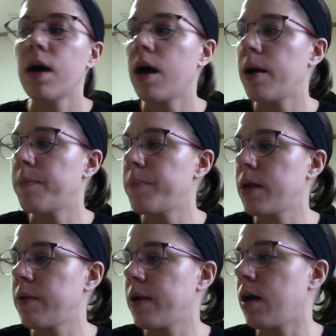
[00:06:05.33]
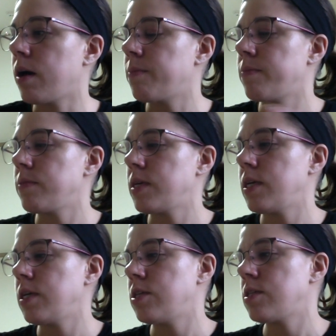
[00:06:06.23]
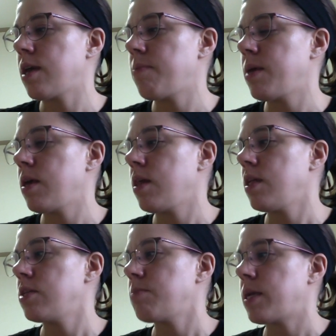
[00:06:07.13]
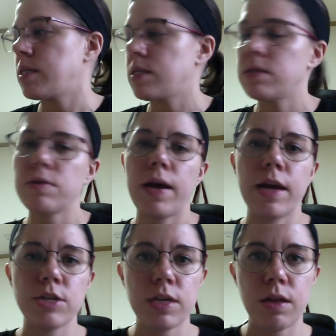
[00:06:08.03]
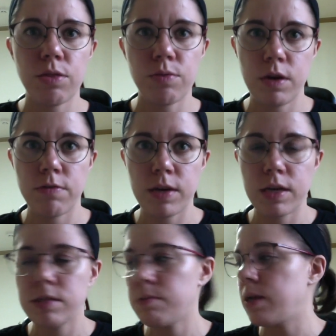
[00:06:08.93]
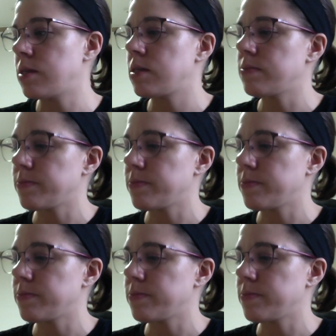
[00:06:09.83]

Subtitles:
But anyway, he just gave me these medicines, so I actually got 3 different kinds of medicine.